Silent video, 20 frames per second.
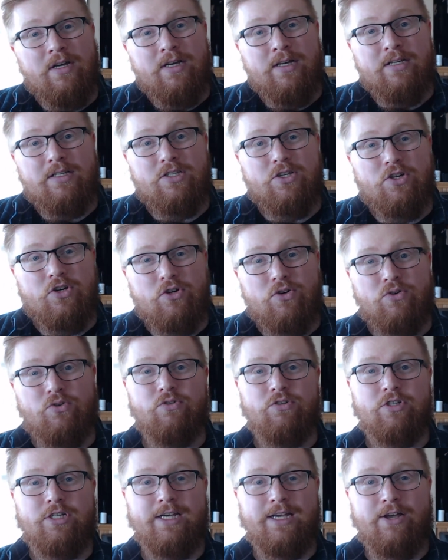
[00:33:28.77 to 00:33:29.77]
So
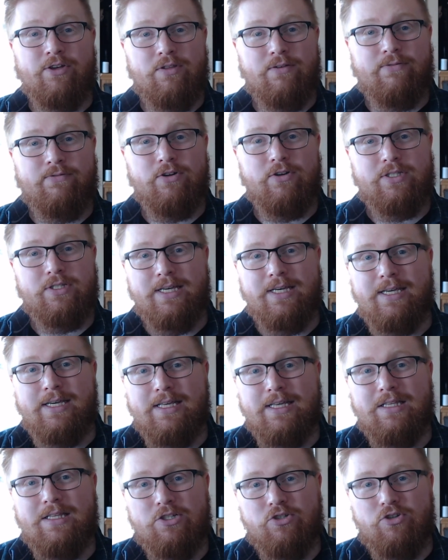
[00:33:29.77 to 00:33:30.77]
check out the first link
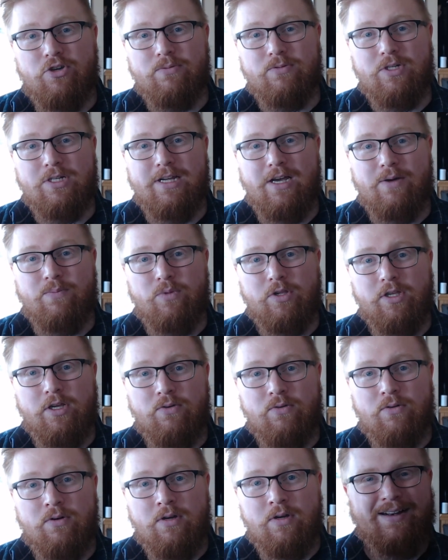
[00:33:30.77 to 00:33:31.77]
in the description down
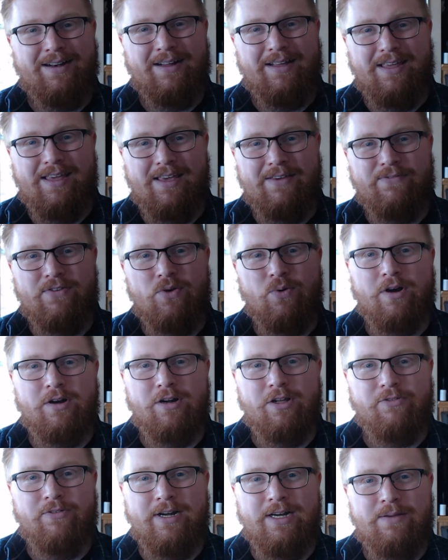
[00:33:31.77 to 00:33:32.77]
below. If you aren't
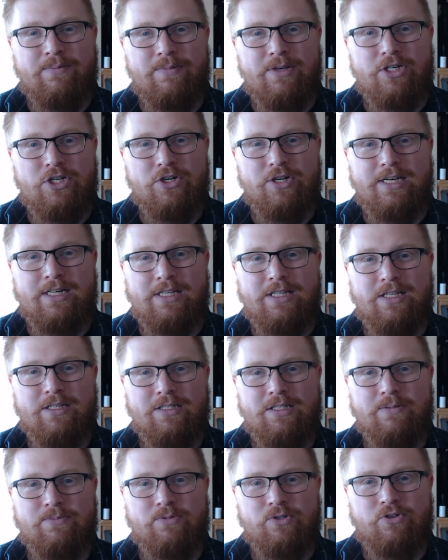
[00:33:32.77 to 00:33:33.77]
already, be sure to hit the
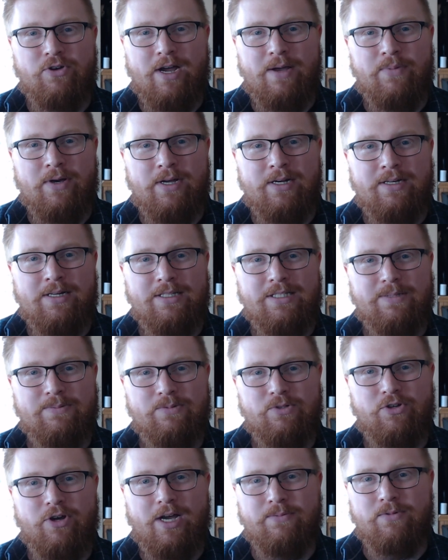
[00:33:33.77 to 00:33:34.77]
subscribe button and
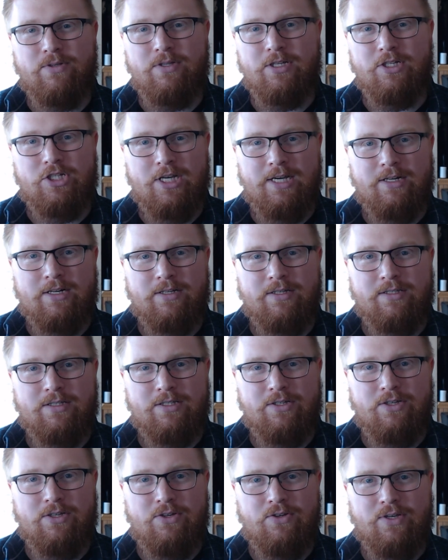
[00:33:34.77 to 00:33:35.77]
subscribe to the channel
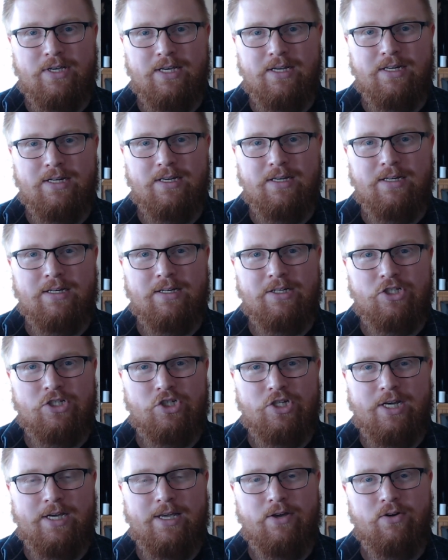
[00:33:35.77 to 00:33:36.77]
so you can
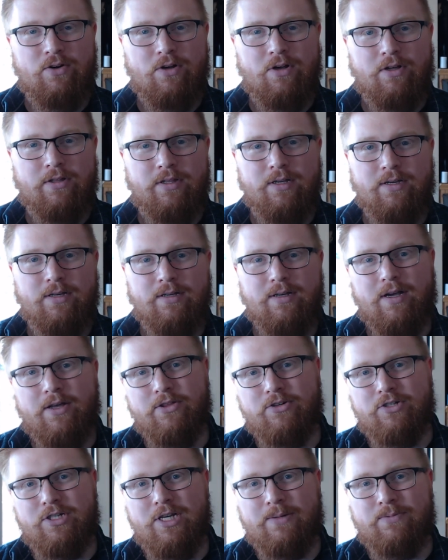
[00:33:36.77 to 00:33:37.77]
check out all the
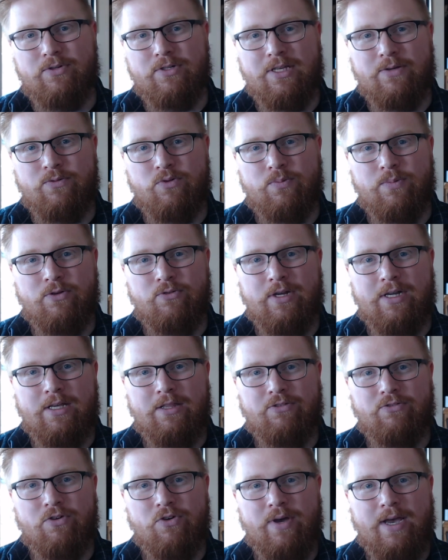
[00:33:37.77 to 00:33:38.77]
other chapters that we'll be reading
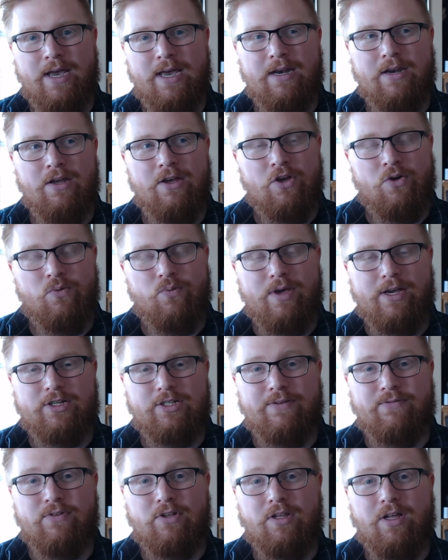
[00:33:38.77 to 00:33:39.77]
through. And we
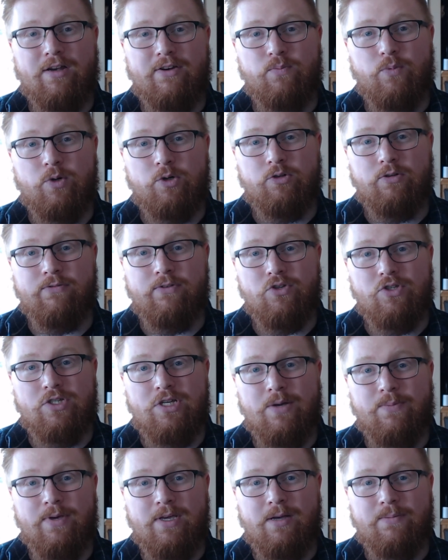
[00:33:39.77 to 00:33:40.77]
actually have a lot of book reviews
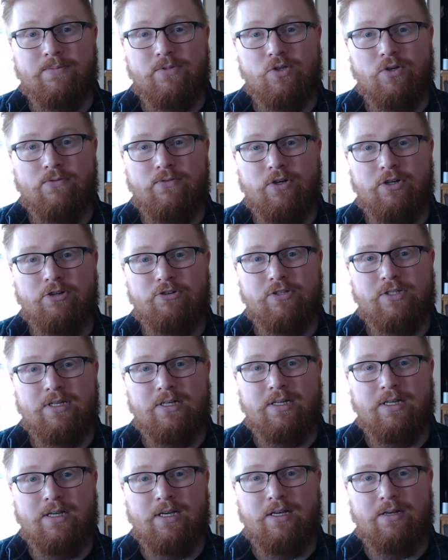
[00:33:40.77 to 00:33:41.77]
coming up. So if you're
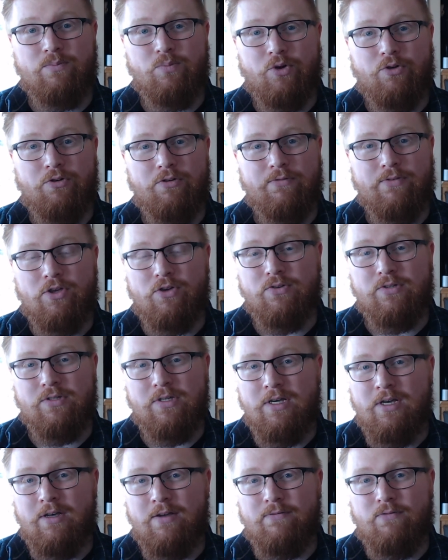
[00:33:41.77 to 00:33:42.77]
interested in book reviews
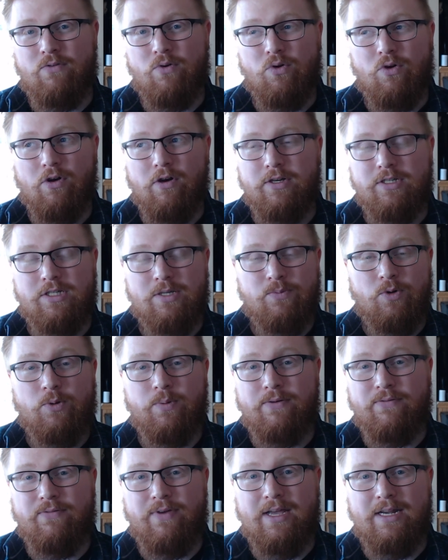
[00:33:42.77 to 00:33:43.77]
for some
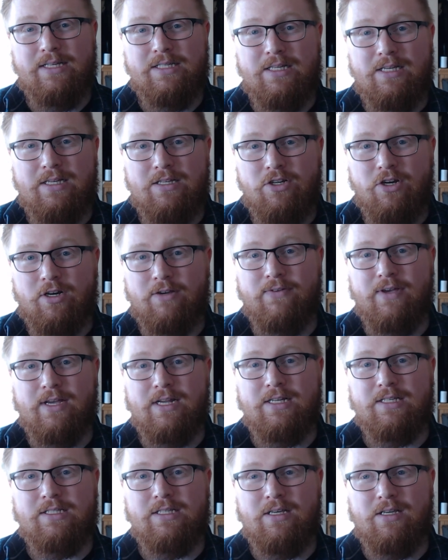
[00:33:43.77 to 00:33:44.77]
urban fantasy, dark
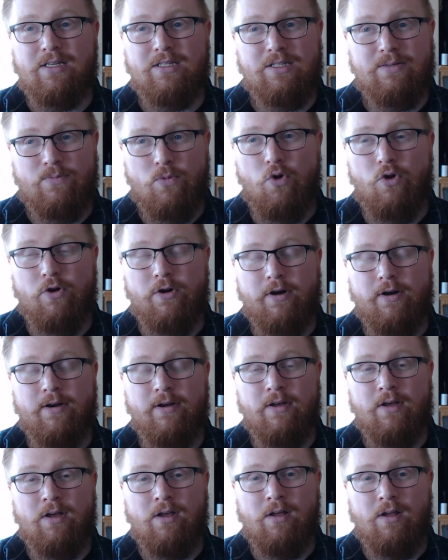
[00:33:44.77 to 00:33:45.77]
fantasy, some horror,
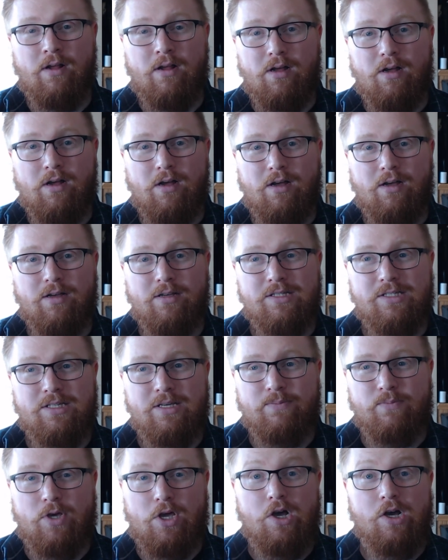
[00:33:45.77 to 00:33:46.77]

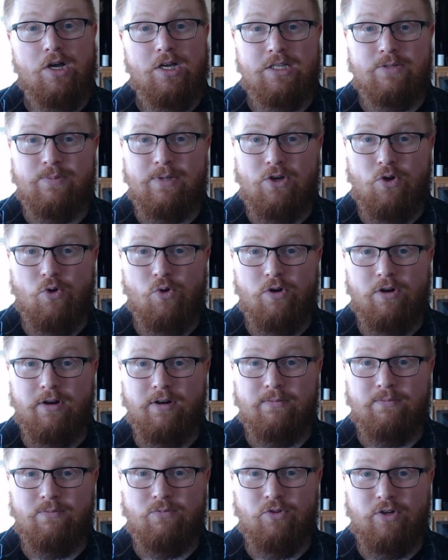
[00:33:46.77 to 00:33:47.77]
some cosmic
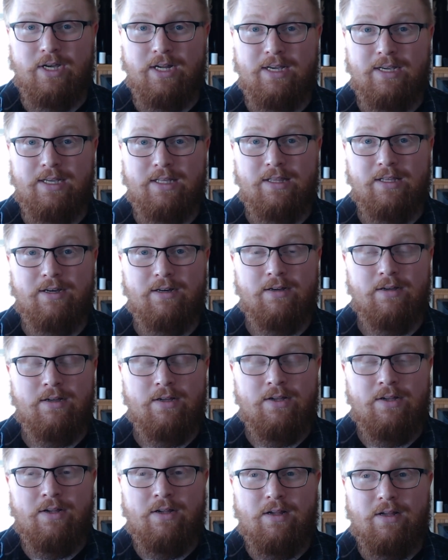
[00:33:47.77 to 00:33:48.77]
horror we're getting in there,
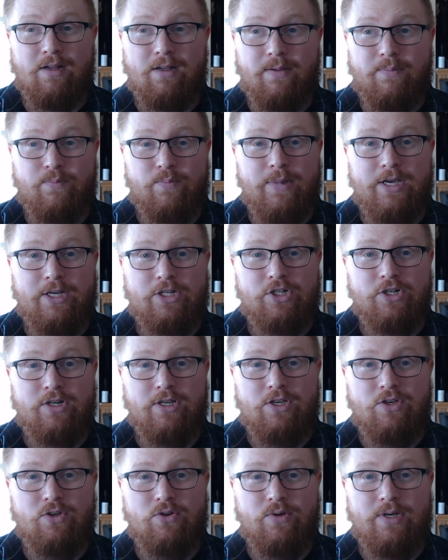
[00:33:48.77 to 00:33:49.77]
make sure
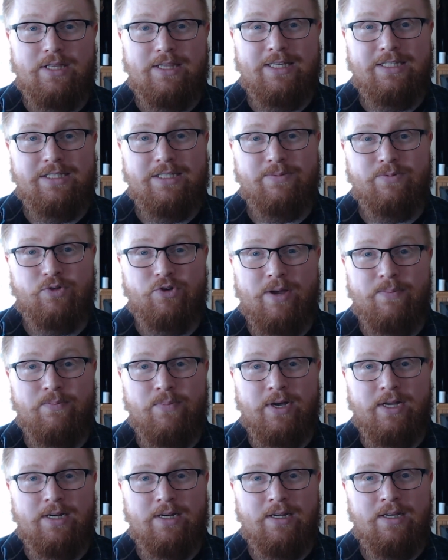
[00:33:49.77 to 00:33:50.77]
you hit that subscribe
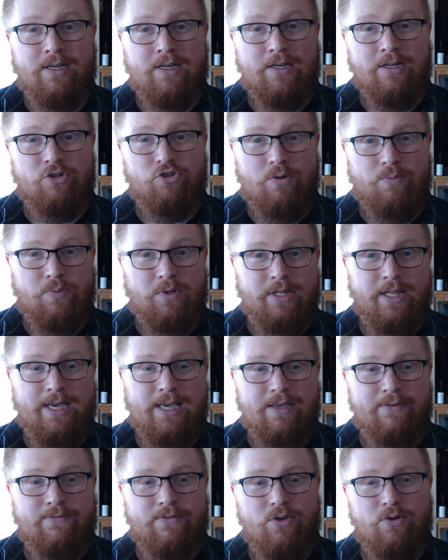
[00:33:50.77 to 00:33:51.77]
button. Drop a like
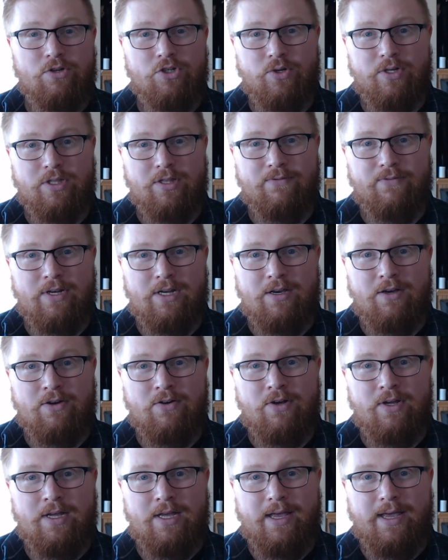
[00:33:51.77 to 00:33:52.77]
if you enjoyed the video,
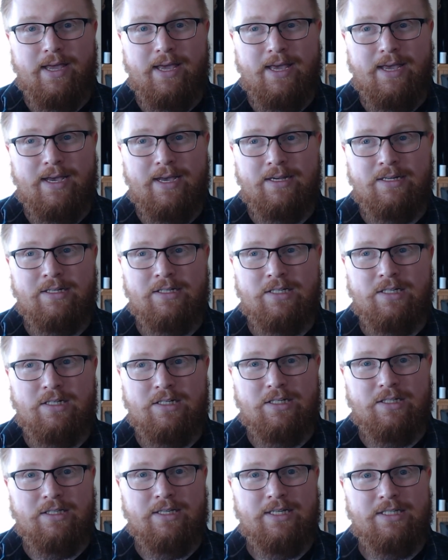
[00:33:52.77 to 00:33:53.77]
and
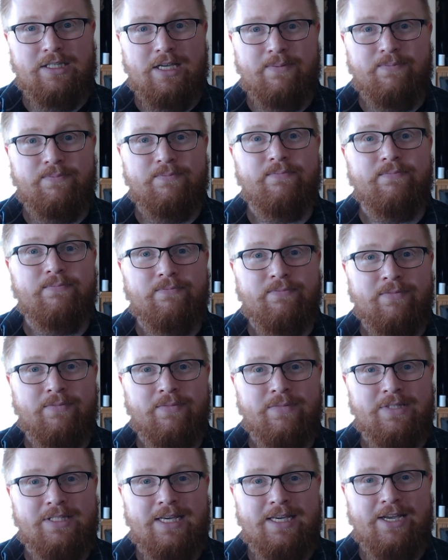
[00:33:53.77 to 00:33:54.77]
until next time,
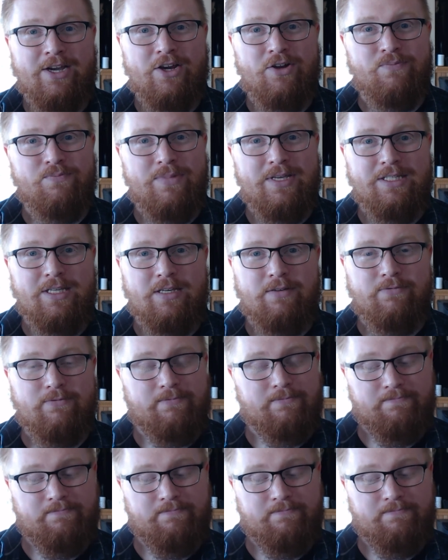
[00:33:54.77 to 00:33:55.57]
take care, be safe.